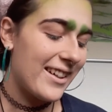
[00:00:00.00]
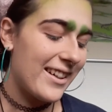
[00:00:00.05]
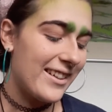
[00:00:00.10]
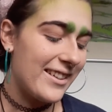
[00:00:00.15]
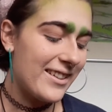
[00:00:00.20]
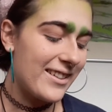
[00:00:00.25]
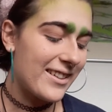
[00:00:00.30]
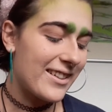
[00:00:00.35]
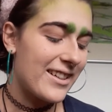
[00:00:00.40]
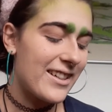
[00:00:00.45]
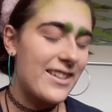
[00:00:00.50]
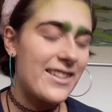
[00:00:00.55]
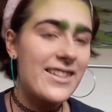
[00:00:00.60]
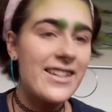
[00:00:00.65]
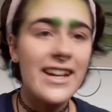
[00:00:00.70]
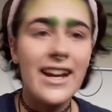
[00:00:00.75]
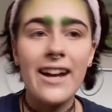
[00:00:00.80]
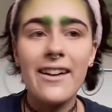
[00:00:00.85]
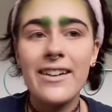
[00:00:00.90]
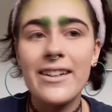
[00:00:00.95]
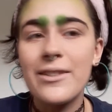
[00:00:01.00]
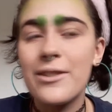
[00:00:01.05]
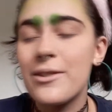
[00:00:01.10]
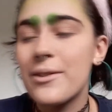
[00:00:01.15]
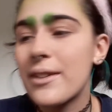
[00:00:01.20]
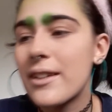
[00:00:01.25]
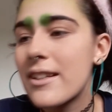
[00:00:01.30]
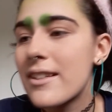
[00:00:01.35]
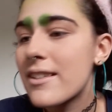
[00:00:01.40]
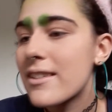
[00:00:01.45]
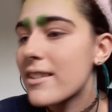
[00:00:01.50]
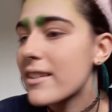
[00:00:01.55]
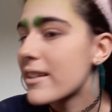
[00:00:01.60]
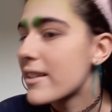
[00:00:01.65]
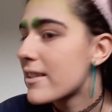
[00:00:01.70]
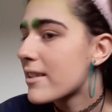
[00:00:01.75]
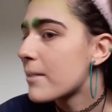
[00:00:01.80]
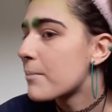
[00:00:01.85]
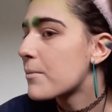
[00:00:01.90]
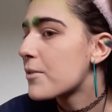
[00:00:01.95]
You're gonna see how I do this
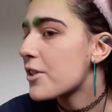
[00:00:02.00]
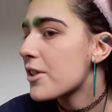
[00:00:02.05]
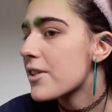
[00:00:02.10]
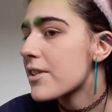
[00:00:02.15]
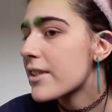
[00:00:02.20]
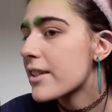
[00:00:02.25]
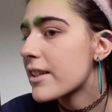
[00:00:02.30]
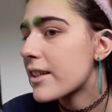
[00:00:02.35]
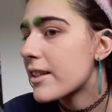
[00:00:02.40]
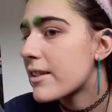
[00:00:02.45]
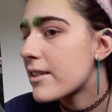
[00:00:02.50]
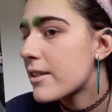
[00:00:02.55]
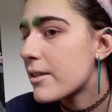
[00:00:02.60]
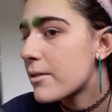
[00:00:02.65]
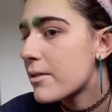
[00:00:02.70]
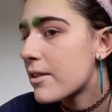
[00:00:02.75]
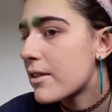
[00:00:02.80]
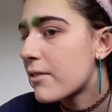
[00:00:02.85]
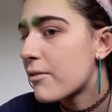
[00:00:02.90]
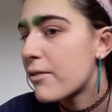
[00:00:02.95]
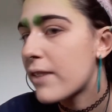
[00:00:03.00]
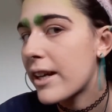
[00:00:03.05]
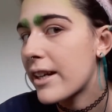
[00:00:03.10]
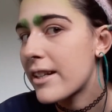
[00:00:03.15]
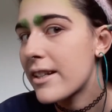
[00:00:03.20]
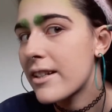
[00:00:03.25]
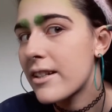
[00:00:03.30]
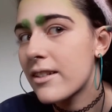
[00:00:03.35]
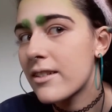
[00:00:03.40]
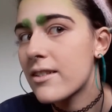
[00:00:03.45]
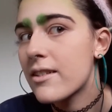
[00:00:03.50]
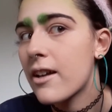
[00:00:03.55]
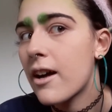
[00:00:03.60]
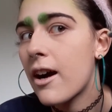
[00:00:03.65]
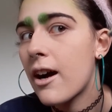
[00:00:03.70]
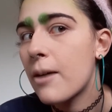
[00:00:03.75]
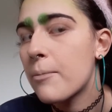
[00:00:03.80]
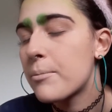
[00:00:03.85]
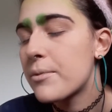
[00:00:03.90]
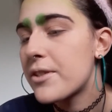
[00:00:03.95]
because I'm just gonna do the very
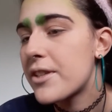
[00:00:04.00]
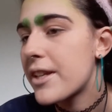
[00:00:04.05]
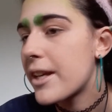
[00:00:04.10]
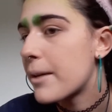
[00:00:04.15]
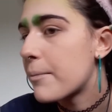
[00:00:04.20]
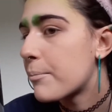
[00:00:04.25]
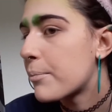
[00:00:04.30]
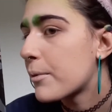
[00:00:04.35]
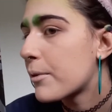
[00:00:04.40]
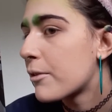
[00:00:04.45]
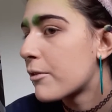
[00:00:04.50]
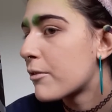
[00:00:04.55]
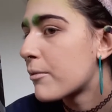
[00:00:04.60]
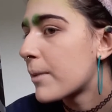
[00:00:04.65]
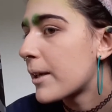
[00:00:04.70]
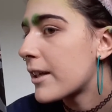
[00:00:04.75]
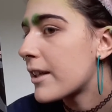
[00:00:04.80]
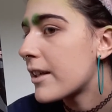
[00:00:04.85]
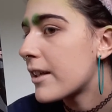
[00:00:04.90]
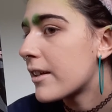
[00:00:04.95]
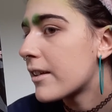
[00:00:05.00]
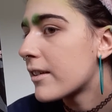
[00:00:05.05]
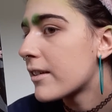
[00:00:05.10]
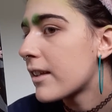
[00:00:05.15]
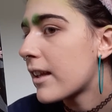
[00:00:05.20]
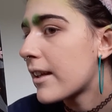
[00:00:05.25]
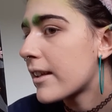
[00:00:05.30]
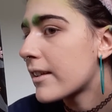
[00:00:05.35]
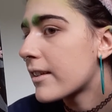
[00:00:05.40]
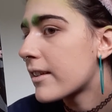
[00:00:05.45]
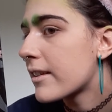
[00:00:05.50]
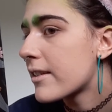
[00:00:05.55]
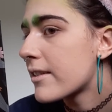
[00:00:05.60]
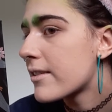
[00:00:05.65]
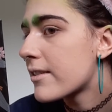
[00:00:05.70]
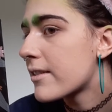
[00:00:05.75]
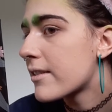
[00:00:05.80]
top tip of my ear like this.